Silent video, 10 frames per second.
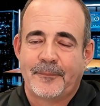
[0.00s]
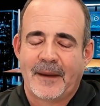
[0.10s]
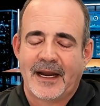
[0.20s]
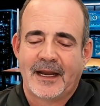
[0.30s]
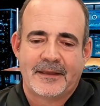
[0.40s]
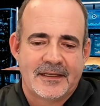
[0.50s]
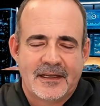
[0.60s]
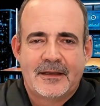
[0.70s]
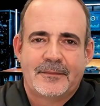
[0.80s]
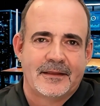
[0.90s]
My name is
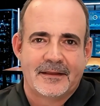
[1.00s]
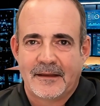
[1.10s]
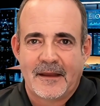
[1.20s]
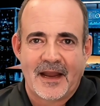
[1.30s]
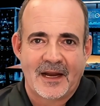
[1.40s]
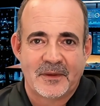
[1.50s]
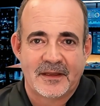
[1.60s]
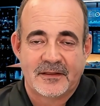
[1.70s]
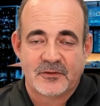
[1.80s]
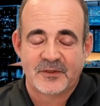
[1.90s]
Tim. I
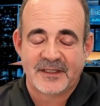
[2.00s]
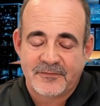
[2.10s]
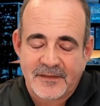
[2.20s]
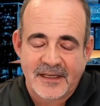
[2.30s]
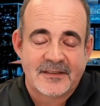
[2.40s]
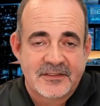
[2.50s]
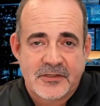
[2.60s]
run 3 faceless